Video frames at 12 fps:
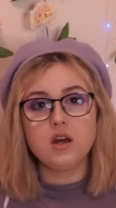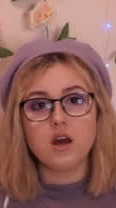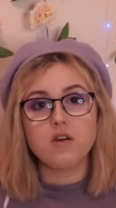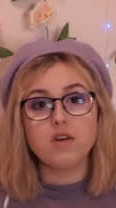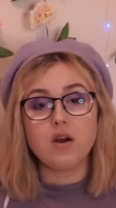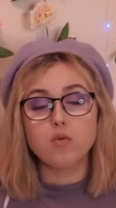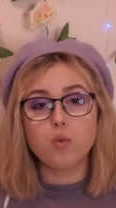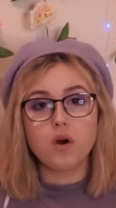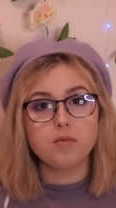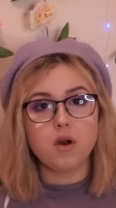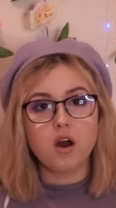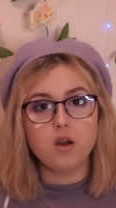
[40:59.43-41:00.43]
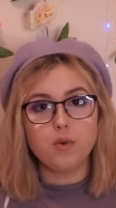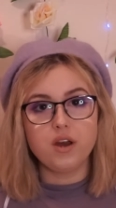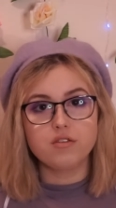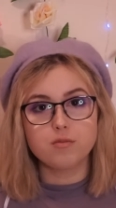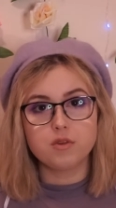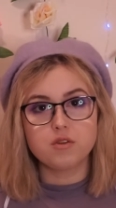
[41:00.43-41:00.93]
around 1 mile away
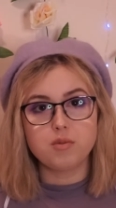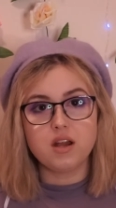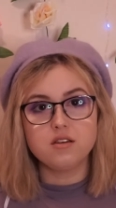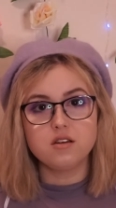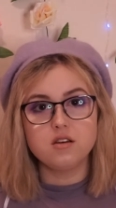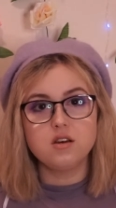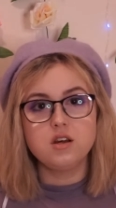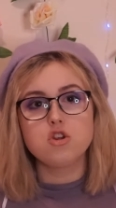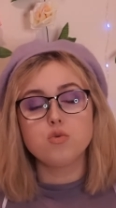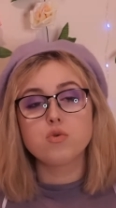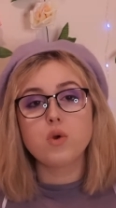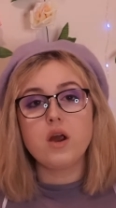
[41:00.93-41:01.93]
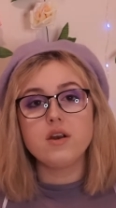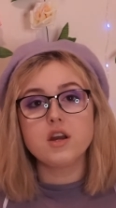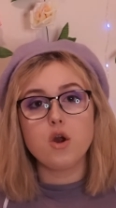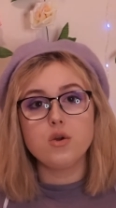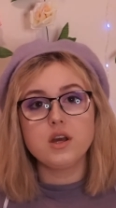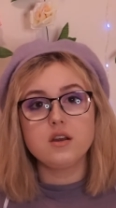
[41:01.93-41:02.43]
from the Splendor. She was wearing
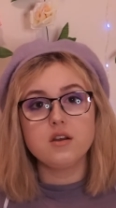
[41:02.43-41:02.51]
only a